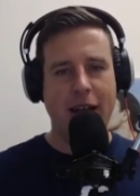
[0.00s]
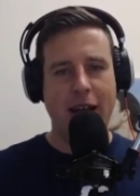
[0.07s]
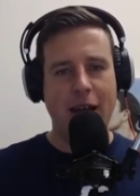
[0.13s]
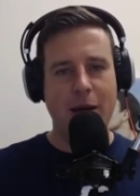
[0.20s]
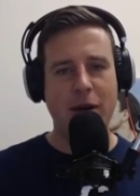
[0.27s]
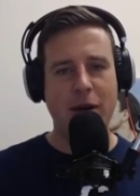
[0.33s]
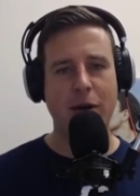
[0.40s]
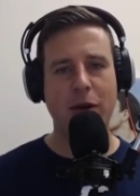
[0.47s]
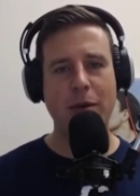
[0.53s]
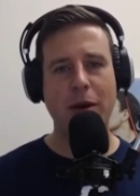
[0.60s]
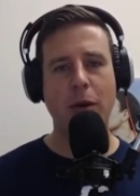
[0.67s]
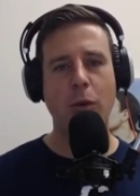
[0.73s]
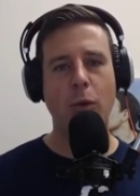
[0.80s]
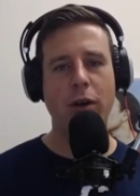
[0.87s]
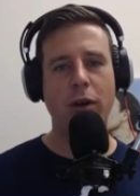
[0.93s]
Hey, Mark, what
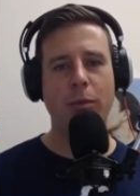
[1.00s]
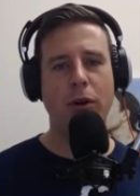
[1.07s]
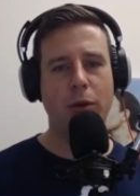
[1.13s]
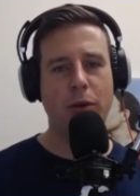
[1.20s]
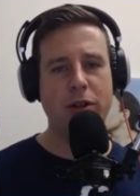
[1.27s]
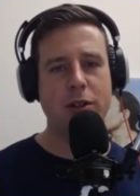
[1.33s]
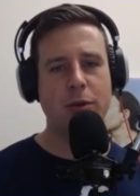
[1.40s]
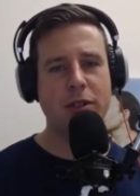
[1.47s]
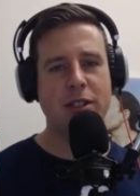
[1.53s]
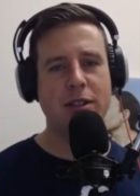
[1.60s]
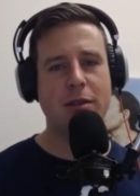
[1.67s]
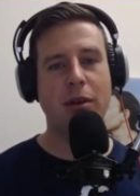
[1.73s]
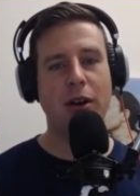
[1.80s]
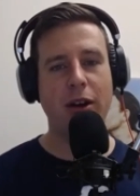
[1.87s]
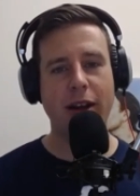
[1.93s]
about one more? What's what's the
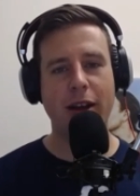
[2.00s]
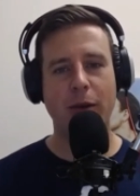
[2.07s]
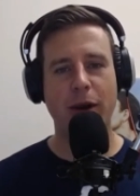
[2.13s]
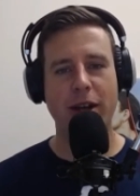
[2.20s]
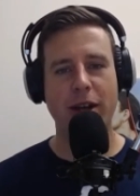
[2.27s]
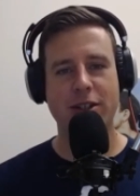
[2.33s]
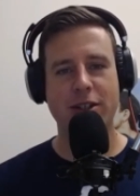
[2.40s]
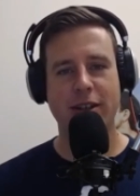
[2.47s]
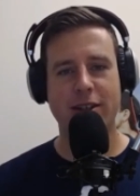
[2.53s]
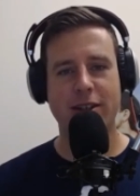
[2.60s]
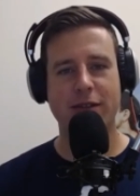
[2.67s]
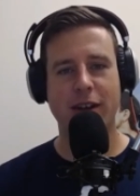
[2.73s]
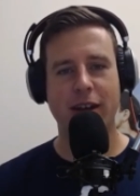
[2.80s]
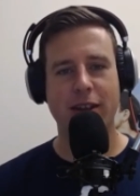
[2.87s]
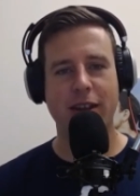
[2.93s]
burning question that
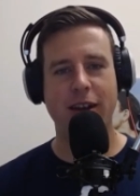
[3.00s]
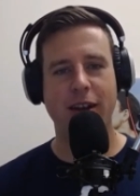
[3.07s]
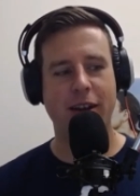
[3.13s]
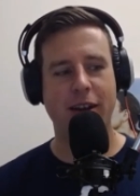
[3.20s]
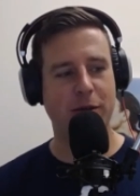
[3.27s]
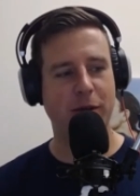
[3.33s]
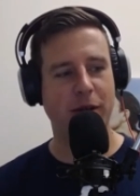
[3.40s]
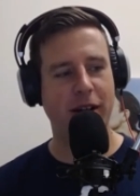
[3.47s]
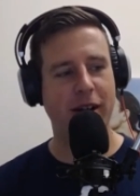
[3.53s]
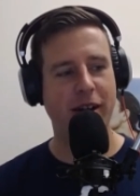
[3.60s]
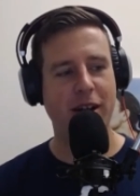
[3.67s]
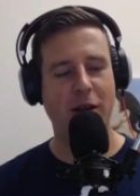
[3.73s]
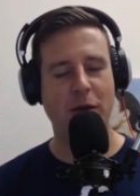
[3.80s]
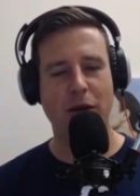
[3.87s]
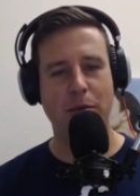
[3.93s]
you've got there? Because we're
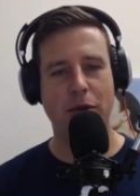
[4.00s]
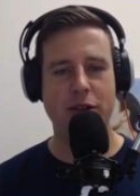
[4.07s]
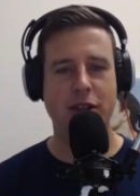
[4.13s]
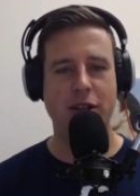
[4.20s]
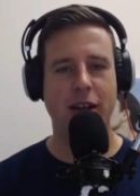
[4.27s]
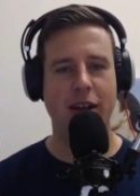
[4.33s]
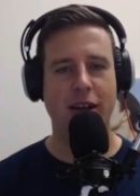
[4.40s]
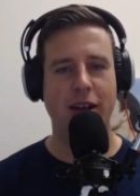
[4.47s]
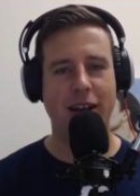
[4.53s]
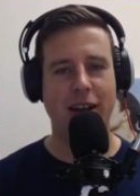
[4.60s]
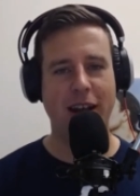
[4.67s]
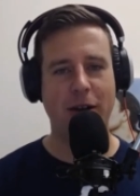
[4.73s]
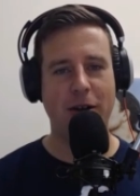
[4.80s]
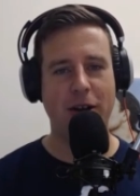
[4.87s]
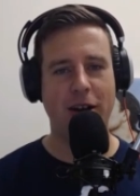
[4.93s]
we're pushing a, an
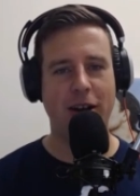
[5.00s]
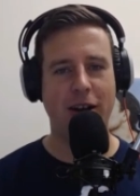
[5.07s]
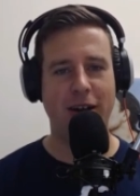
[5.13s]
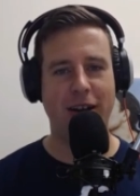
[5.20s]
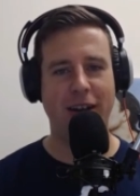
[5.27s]
hour here.